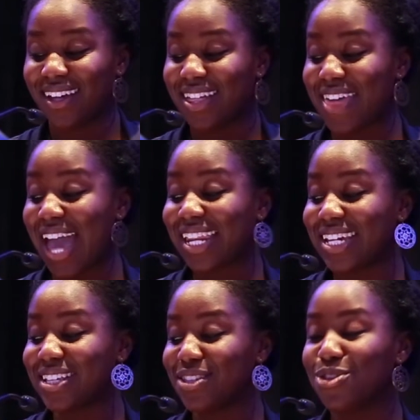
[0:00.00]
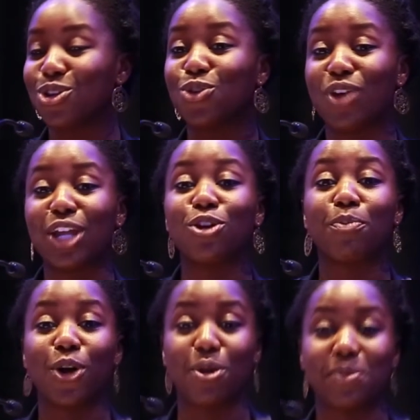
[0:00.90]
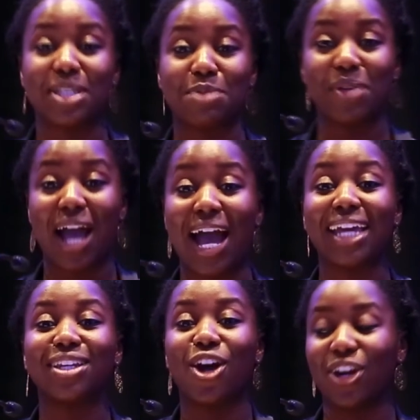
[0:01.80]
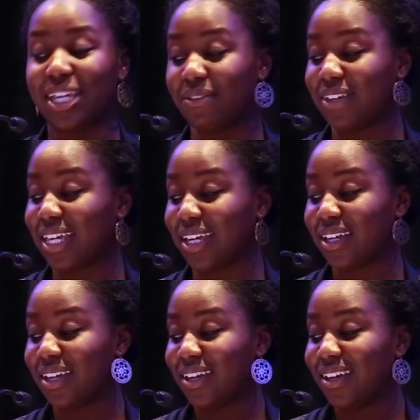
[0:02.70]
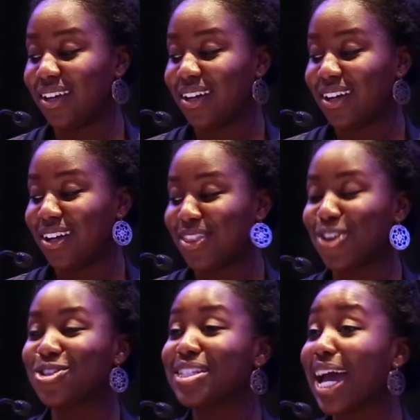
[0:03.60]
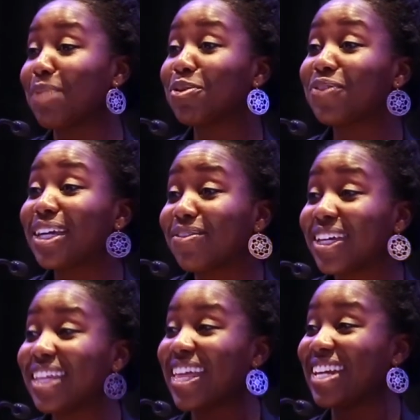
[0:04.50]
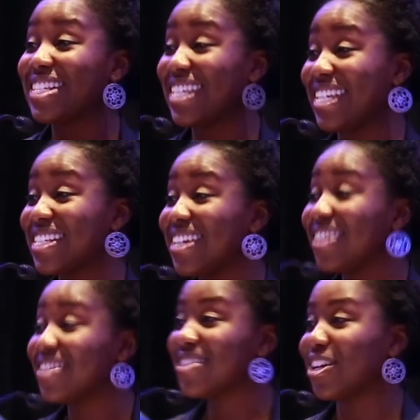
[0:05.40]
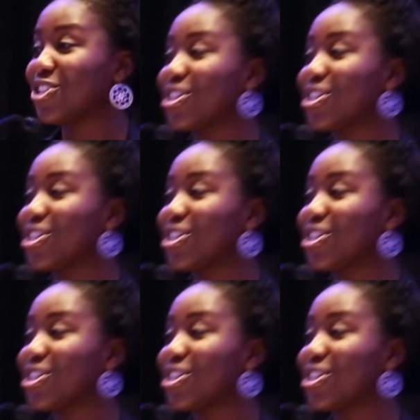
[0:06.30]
That is the greater purpose behind our giving. There's a type of giving that is easy, such